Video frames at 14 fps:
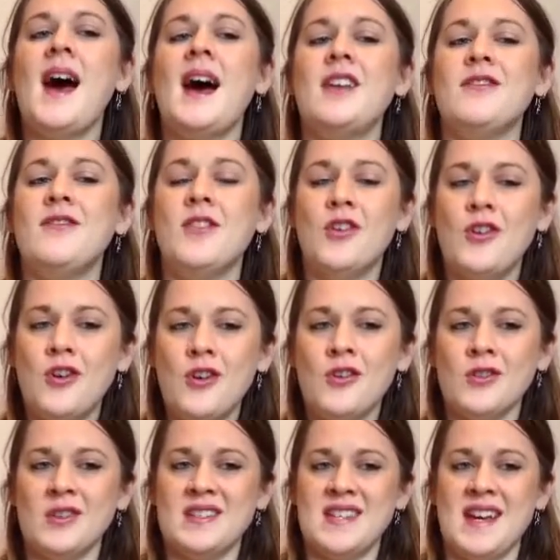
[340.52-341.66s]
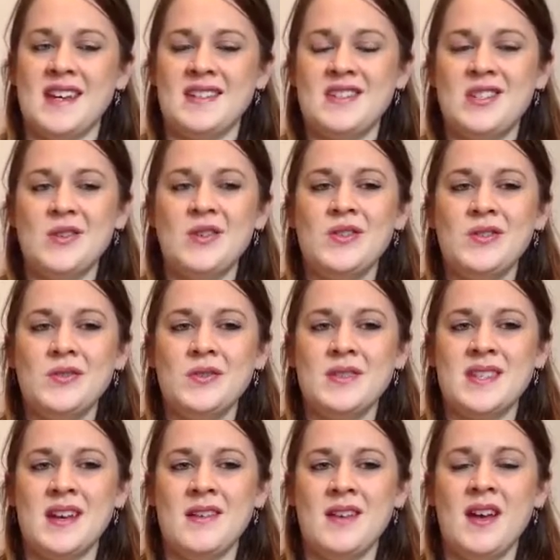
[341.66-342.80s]
And for the oral test, you can
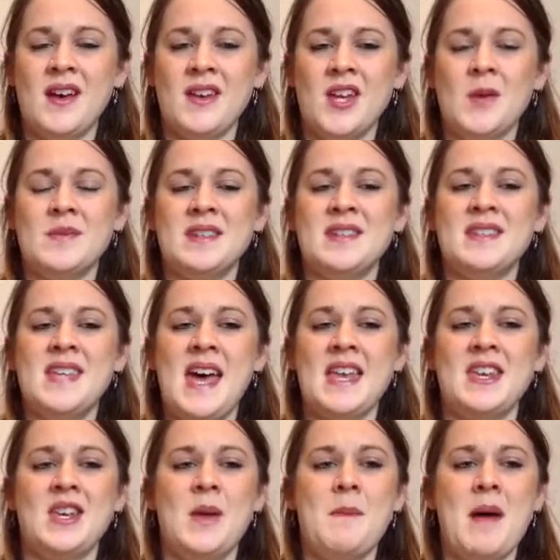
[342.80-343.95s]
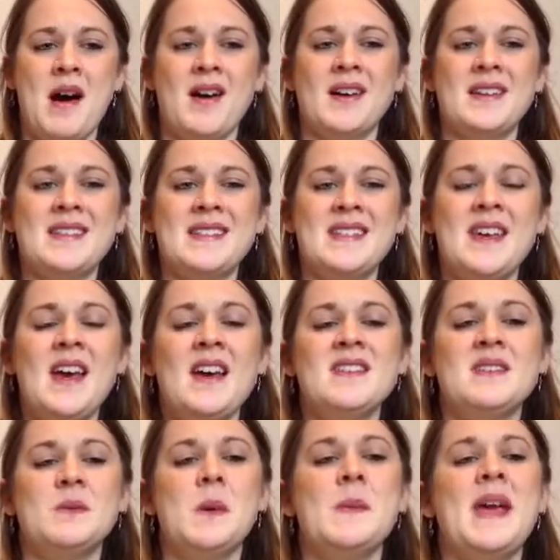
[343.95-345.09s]
also learn up to 10 marks.
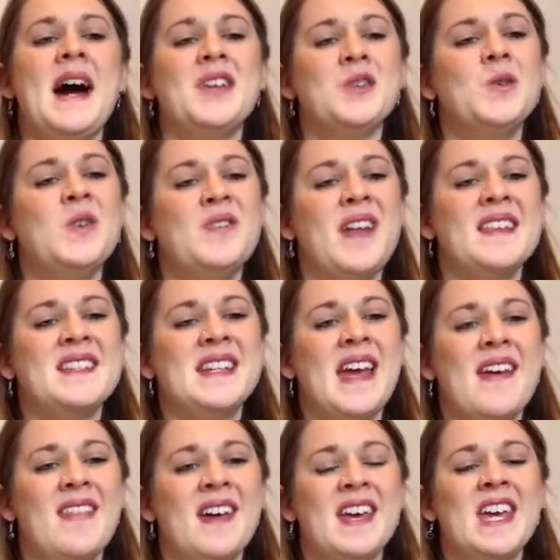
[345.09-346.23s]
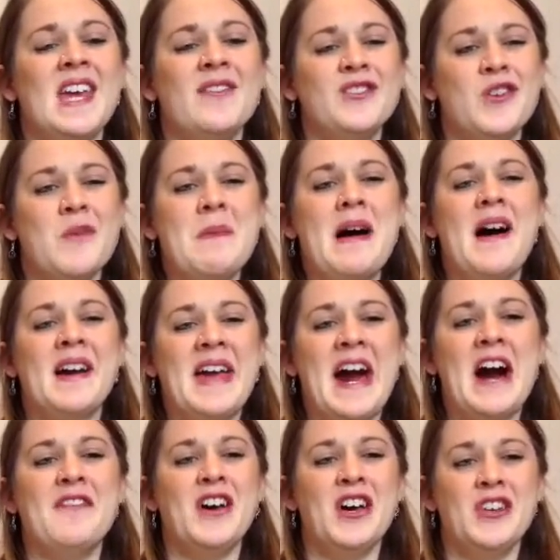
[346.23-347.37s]
So when we add all of that together, it gives you a mark out
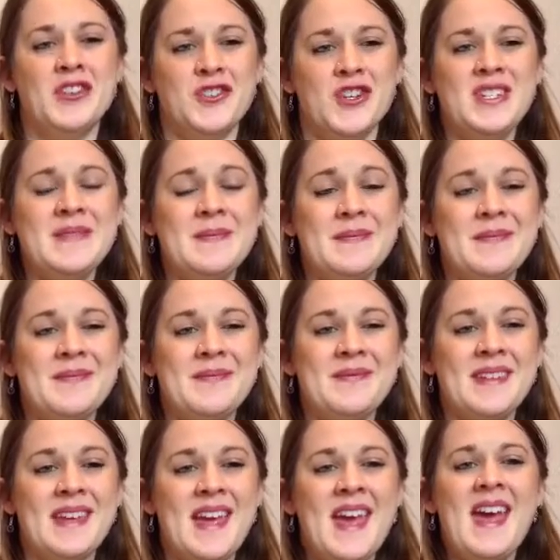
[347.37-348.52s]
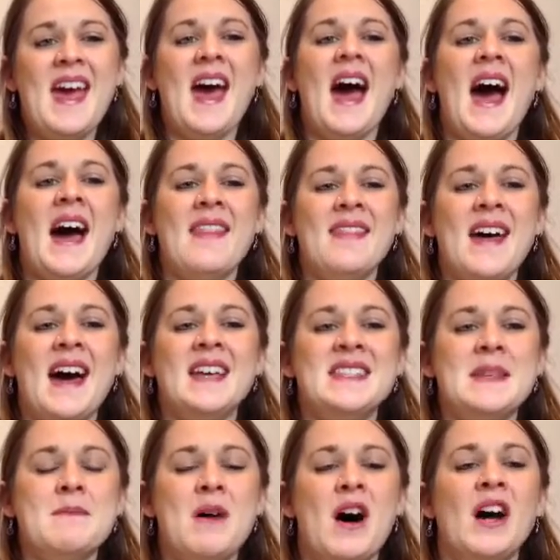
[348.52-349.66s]
of 100. And that is
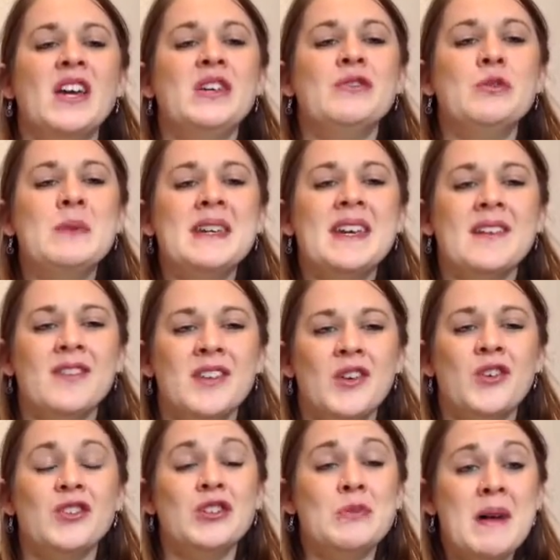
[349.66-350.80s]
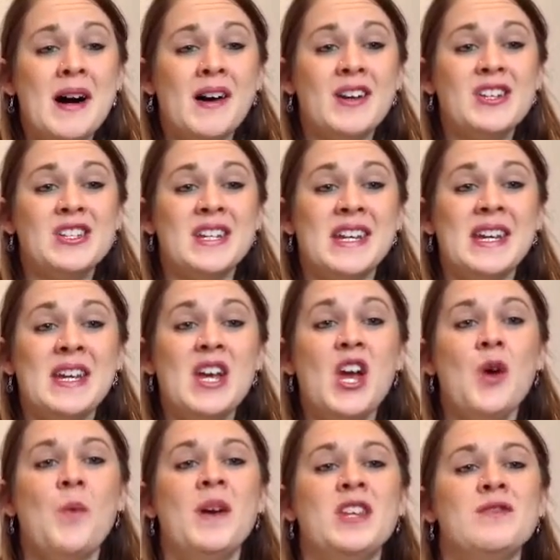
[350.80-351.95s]
the mark you will be given on your mark sheet
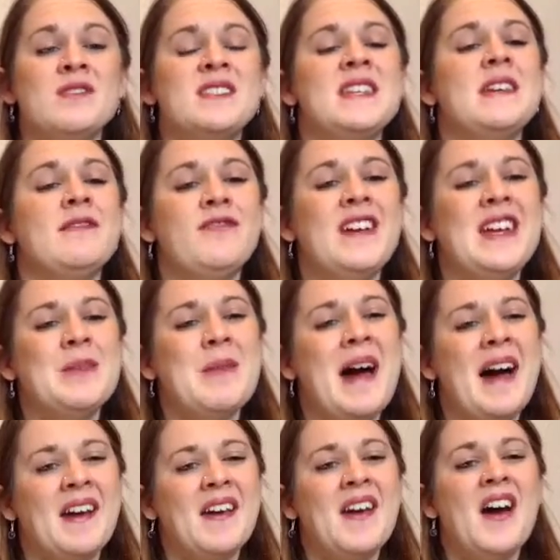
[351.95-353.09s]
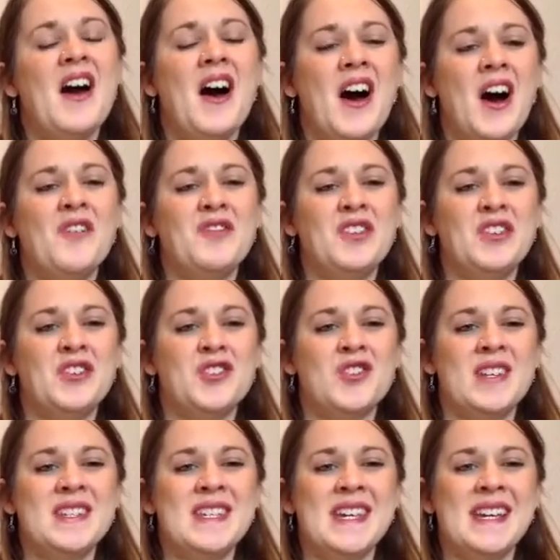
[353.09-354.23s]
when you receive feedback after your
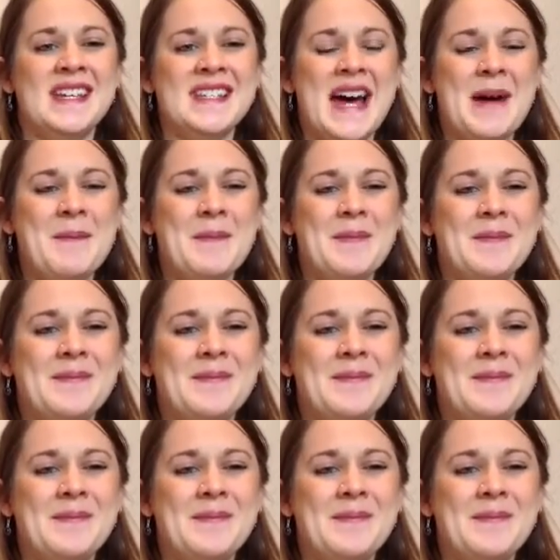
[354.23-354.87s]
Trinity exam.